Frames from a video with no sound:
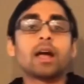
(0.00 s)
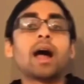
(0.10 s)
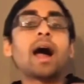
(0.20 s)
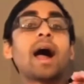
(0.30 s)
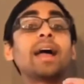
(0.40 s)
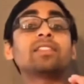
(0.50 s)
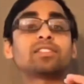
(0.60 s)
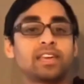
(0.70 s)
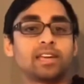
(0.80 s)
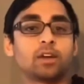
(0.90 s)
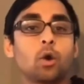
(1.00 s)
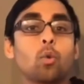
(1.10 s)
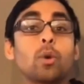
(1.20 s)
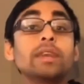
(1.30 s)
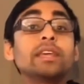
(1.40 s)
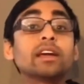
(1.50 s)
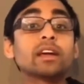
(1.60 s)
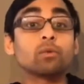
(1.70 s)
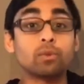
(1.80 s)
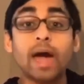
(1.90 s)
I think we need
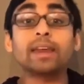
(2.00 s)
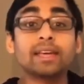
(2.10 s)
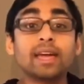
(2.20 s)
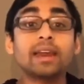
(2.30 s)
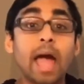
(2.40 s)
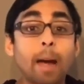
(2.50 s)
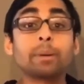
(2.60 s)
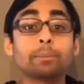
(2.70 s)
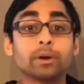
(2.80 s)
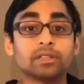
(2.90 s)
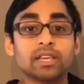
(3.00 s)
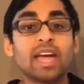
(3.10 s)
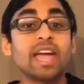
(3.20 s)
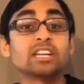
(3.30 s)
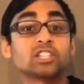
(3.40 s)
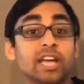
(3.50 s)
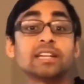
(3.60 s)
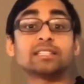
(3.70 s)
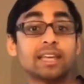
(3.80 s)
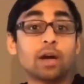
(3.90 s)
to eradicate happy birthday and
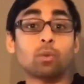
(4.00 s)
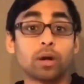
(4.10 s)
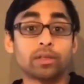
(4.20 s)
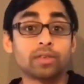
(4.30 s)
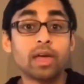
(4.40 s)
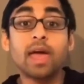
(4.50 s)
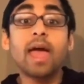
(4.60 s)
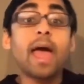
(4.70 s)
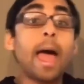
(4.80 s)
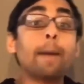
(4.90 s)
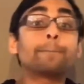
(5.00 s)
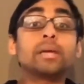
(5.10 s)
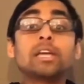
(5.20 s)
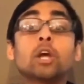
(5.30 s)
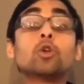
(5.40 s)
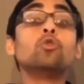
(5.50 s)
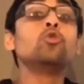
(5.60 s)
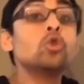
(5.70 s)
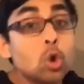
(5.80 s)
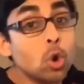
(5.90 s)
change that with Happy
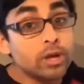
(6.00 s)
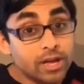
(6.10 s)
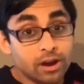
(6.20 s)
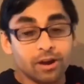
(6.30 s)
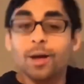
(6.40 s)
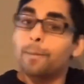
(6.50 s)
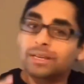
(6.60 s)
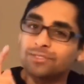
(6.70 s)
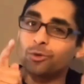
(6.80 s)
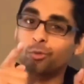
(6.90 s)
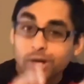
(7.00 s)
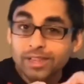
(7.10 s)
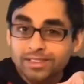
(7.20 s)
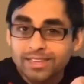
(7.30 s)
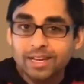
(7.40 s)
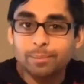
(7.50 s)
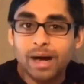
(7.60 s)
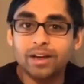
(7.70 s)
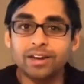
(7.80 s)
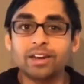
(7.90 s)
New Year. Because if you really think
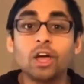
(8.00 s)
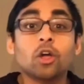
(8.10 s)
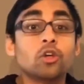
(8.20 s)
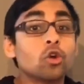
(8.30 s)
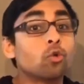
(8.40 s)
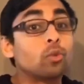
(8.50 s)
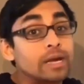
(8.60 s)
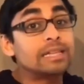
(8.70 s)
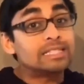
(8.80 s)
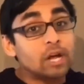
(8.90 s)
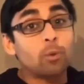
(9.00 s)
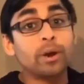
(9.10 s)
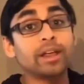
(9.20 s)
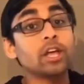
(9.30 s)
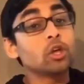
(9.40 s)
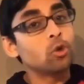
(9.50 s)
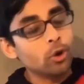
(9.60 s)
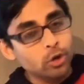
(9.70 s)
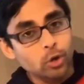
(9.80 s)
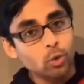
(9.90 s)
about it, you're really celebrating your
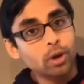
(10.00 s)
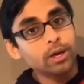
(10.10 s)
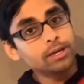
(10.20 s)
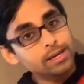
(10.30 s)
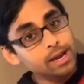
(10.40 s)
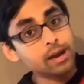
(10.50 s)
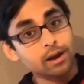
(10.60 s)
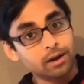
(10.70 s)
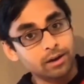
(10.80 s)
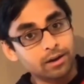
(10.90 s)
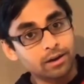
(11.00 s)
new year.